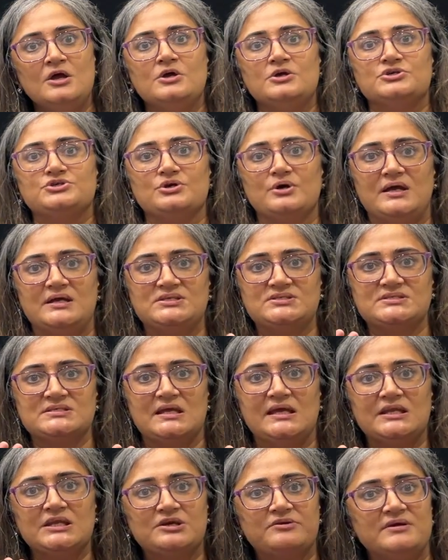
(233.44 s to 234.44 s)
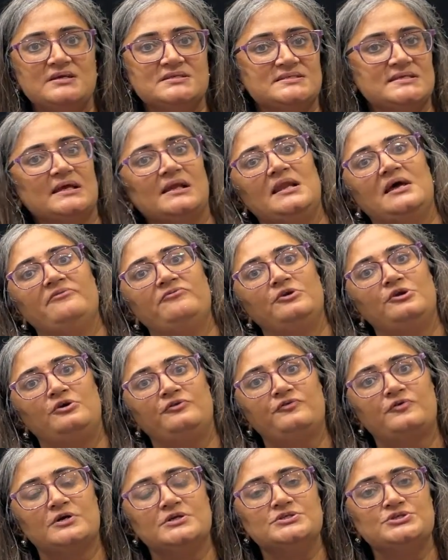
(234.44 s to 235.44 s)
So it's increasing level
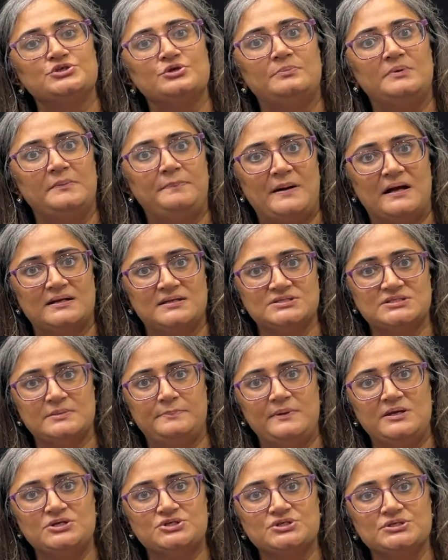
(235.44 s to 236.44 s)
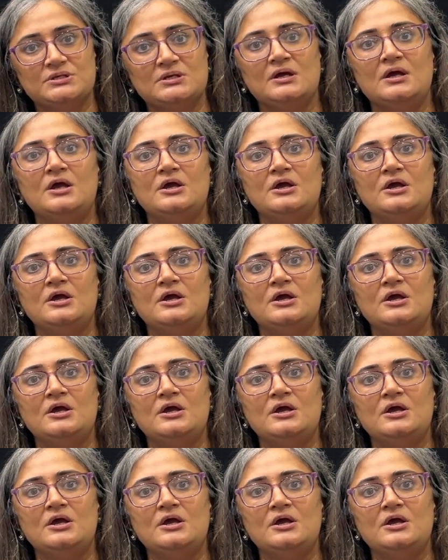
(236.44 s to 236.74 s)
of consumer participation.